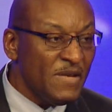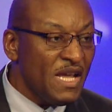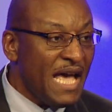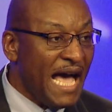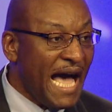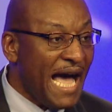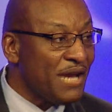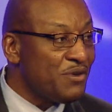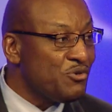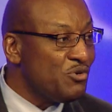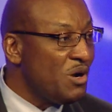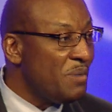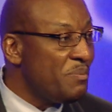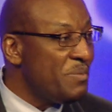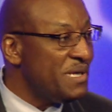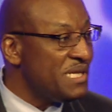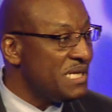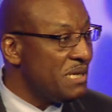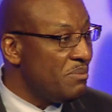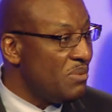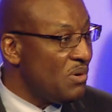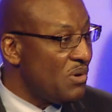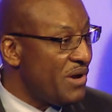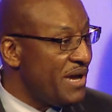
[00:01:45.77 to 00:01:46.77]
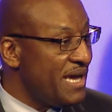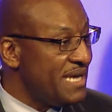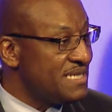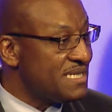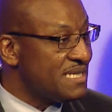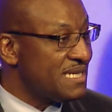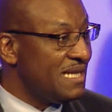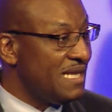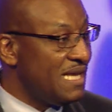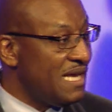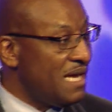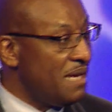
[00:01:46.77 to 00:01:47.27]
I grew up in the Boys
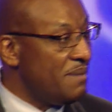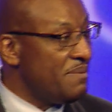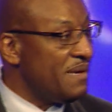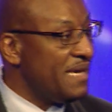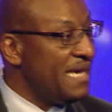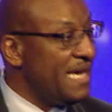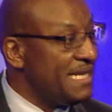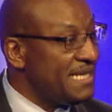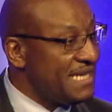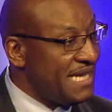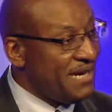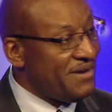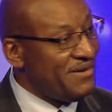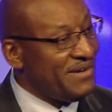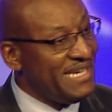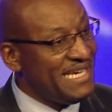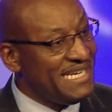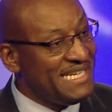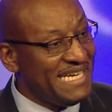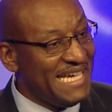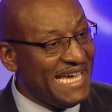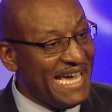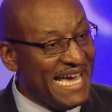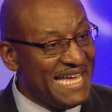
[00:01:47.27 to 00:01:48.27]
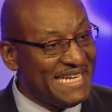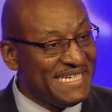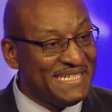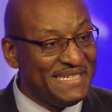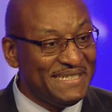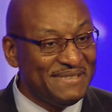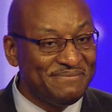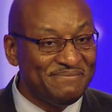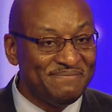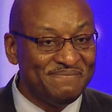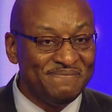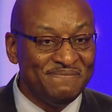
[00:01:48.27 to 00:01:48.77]
Club in Gary, Indiana.